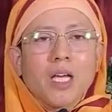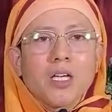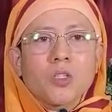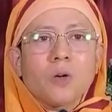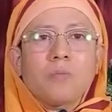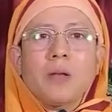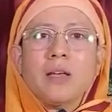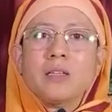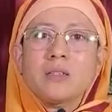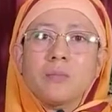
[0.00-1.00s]
So
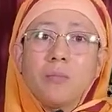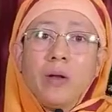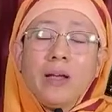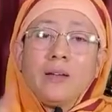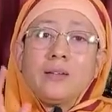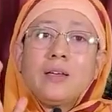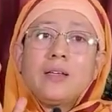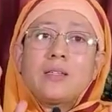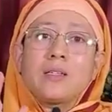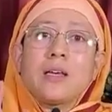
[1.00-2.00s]
please bring
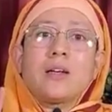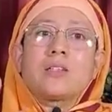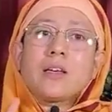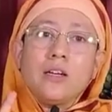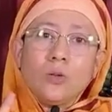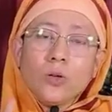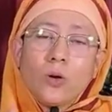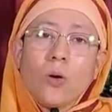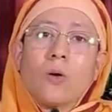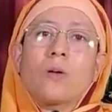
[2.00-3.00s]
these states into
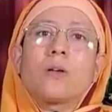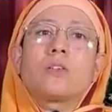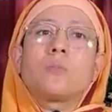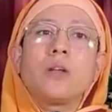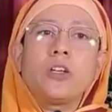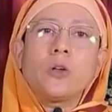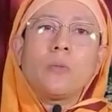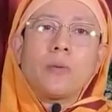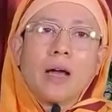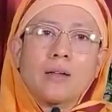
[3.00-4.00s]
your spiritual
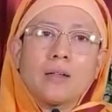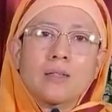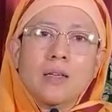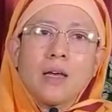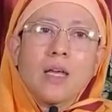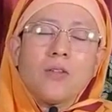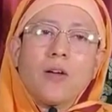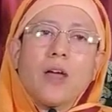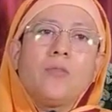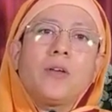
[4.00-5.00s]
practice. If
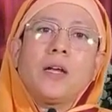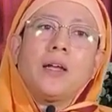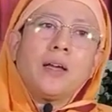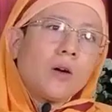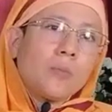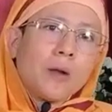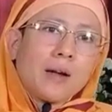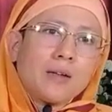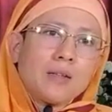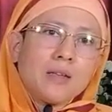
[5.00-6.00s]
every day you are
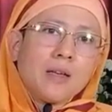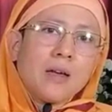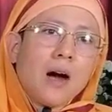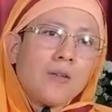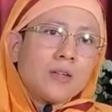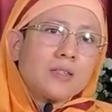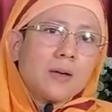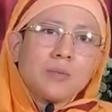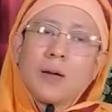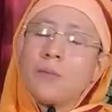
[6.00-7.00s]
practicing, after
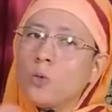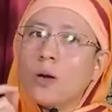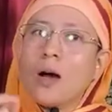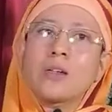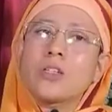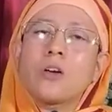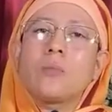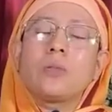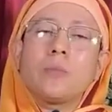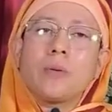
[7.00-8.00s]
some time you can't
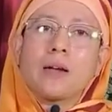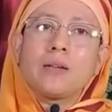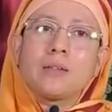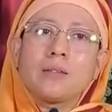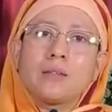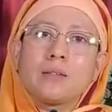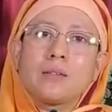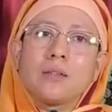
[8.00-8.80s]
stop the practice,